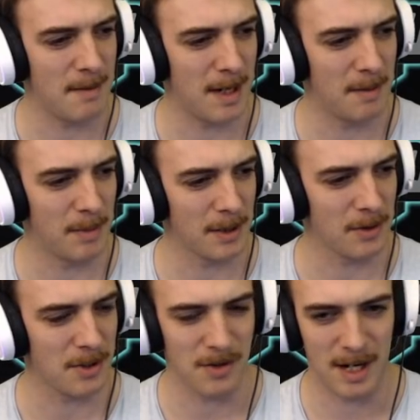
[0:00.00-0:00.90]
might be a
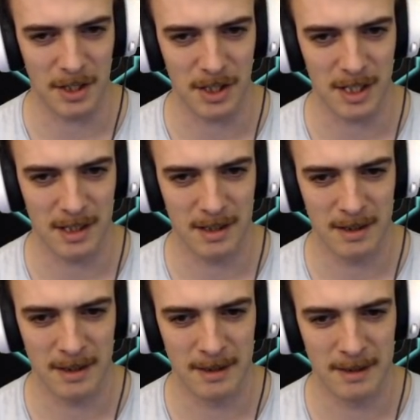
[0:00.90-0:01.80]
good strategy.
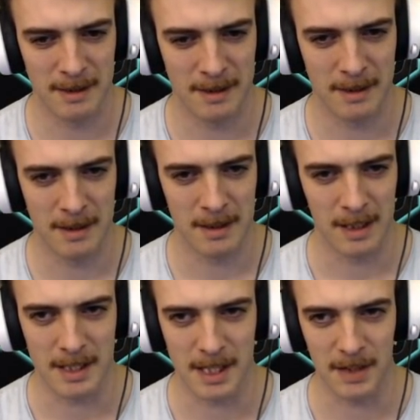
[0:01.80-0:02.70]

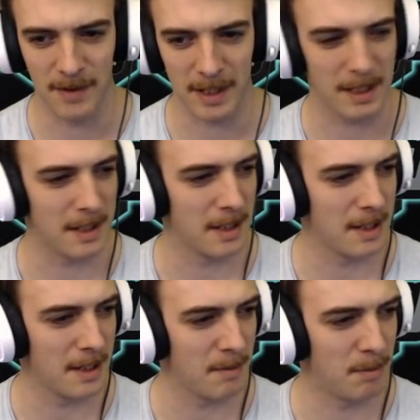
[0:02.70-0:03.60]
Let's see if I can
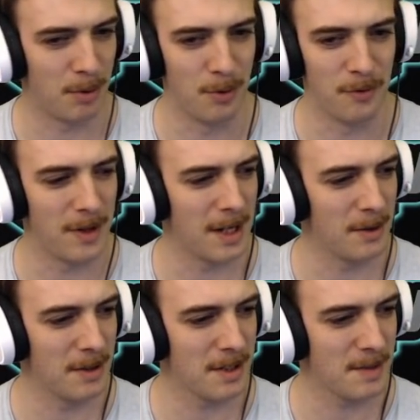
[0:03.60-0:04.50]
prove that
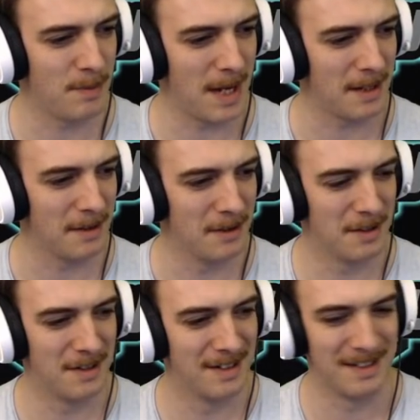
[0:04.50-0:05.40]
it's better
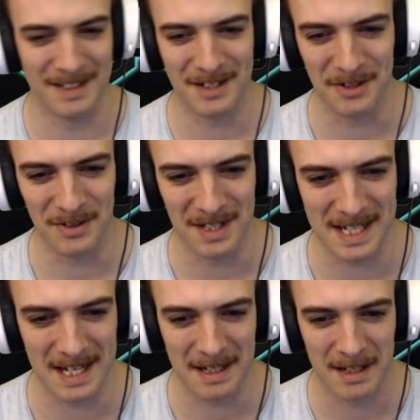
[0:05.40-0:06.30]
to do the
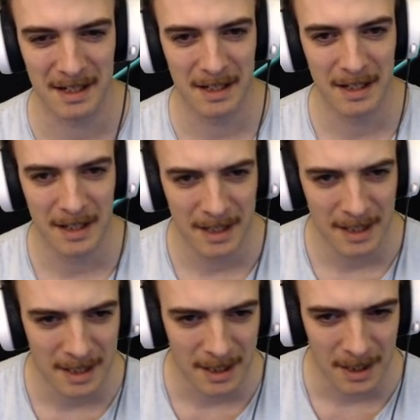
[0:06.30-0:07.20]
10.
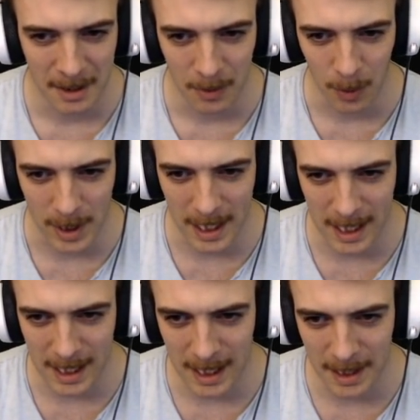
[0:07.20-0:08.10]
We
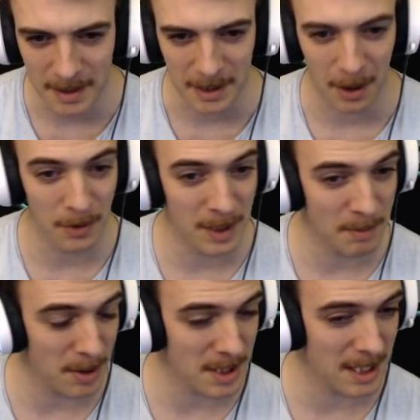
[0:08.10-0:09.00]
are the only
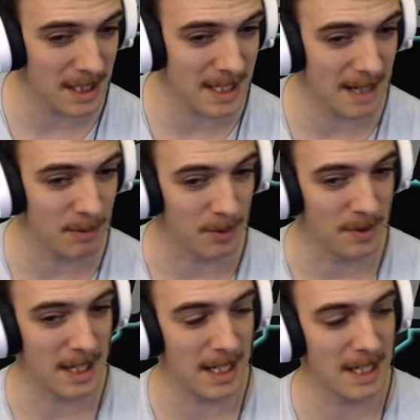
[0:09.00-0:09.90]
person at the table
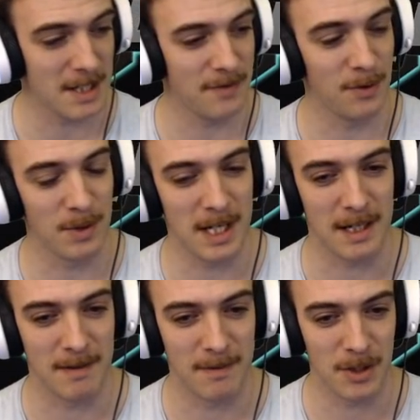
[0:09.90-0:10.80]
that has the full
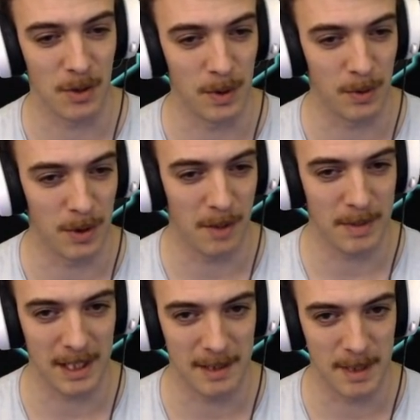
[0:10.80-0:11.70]
10, so we will not be
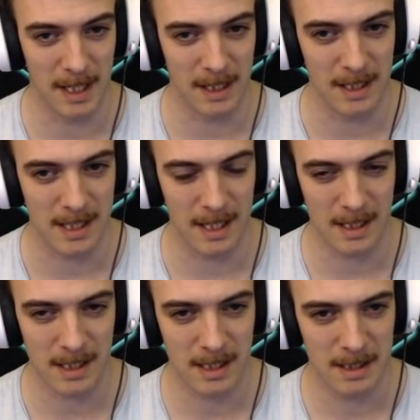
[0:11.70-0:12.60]
eliminated this hand,